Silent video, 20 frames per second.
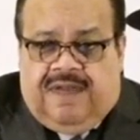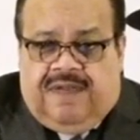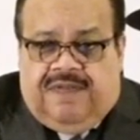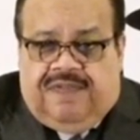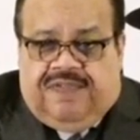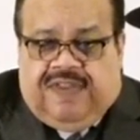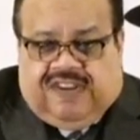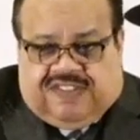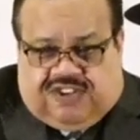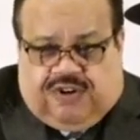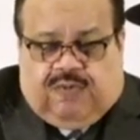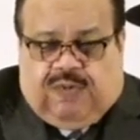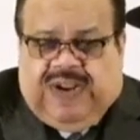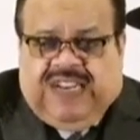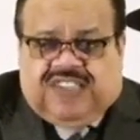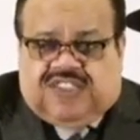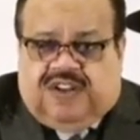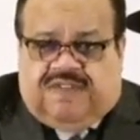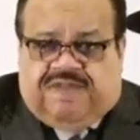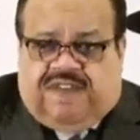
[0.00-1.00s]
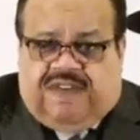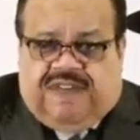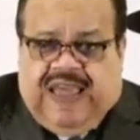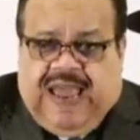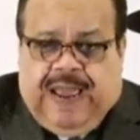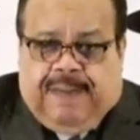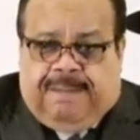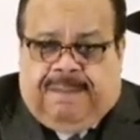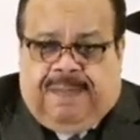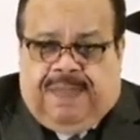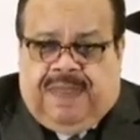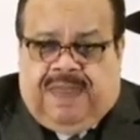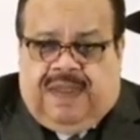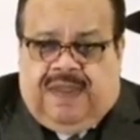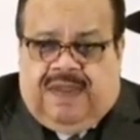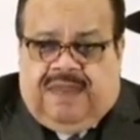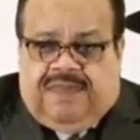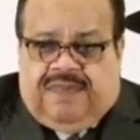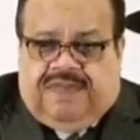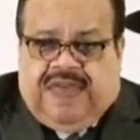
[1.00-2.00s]
There's a reason for that.
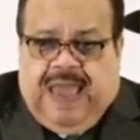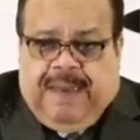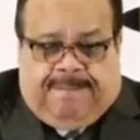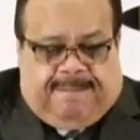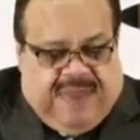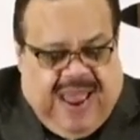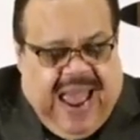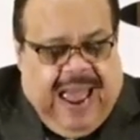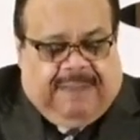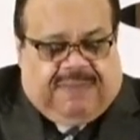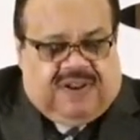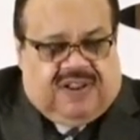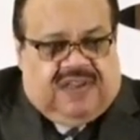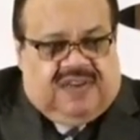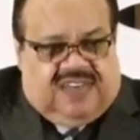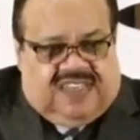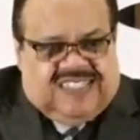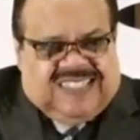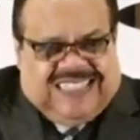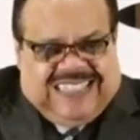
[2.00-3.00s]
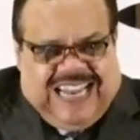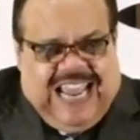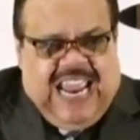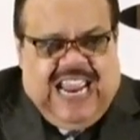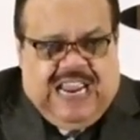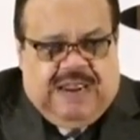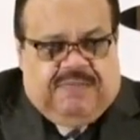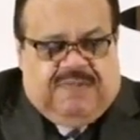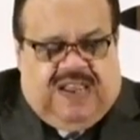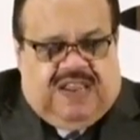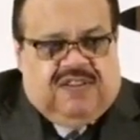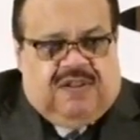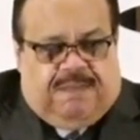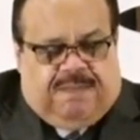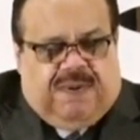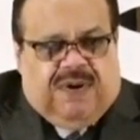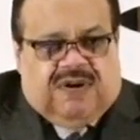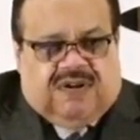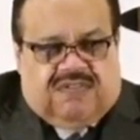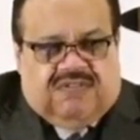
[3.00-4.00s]
That Babylon is named in the
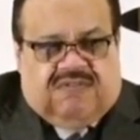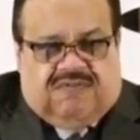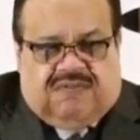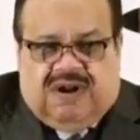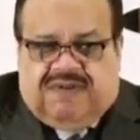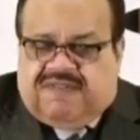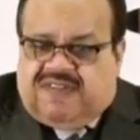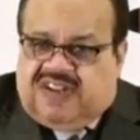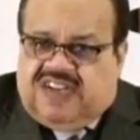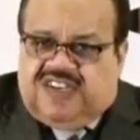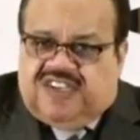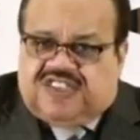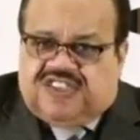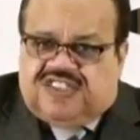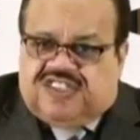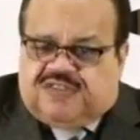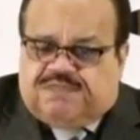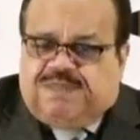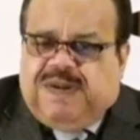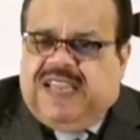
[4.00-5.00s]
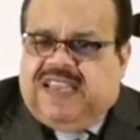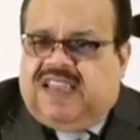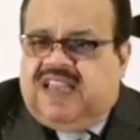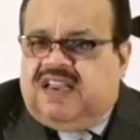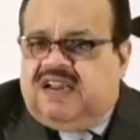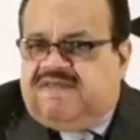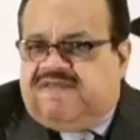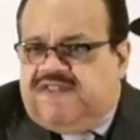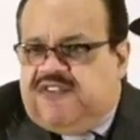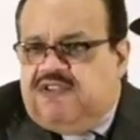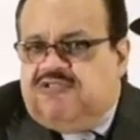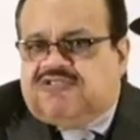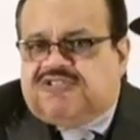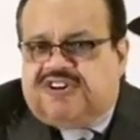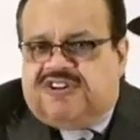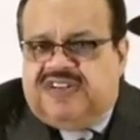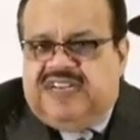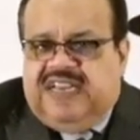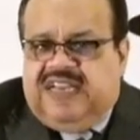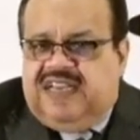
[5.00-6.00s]
book of the Revelation, speaking of
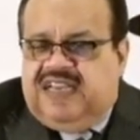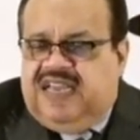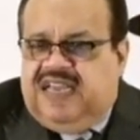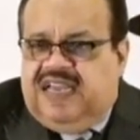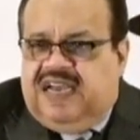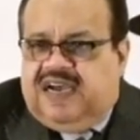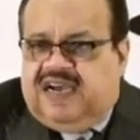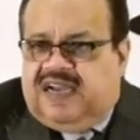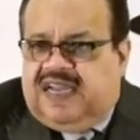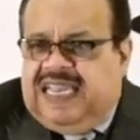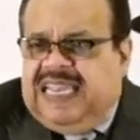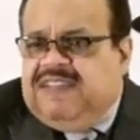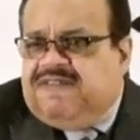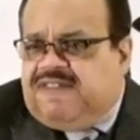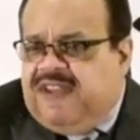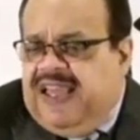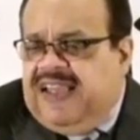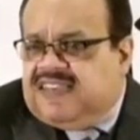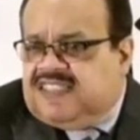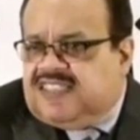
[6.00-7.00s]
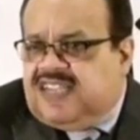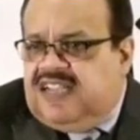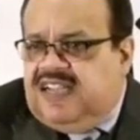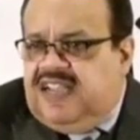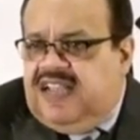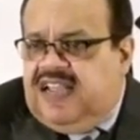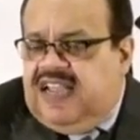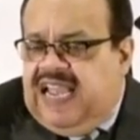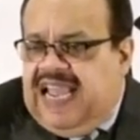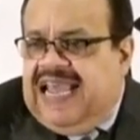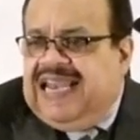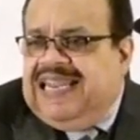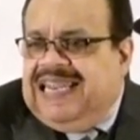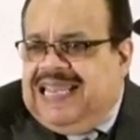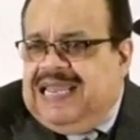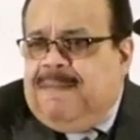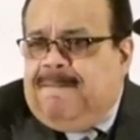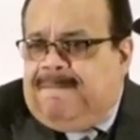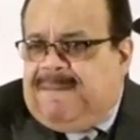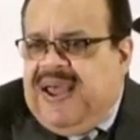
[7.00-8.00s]
future uh, events and
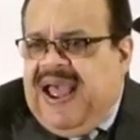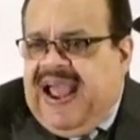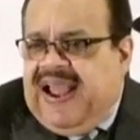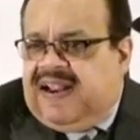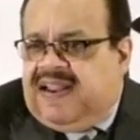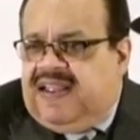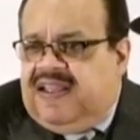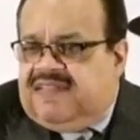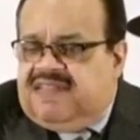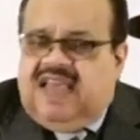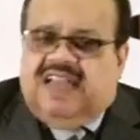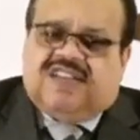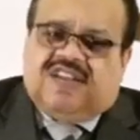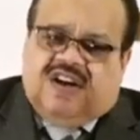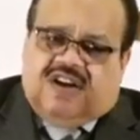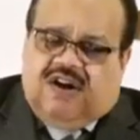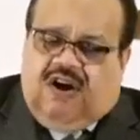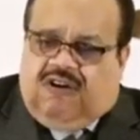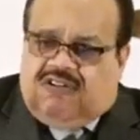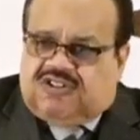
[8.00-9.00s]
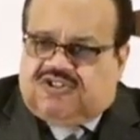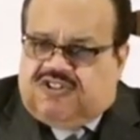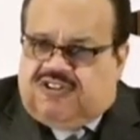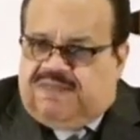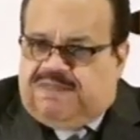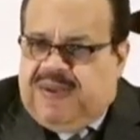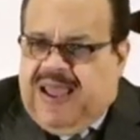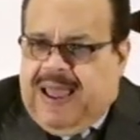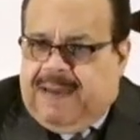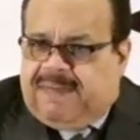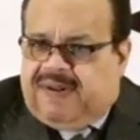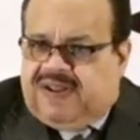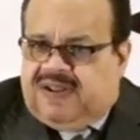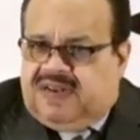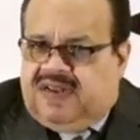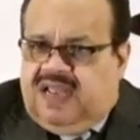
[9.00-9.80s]
the impact that the culture of Babylon